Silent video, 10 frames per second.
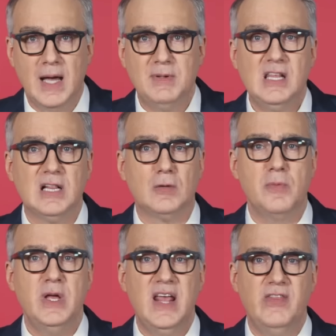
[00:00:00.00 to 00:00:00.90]
I'm Keith
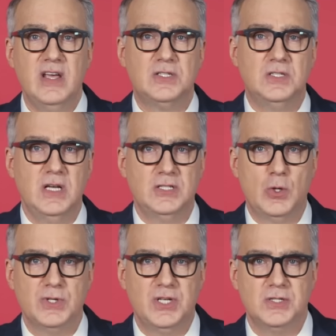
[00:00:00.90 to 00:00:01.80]
Olbermann, and this
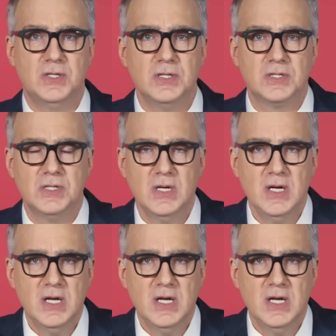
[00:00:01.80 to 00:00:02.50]
is The Resistance.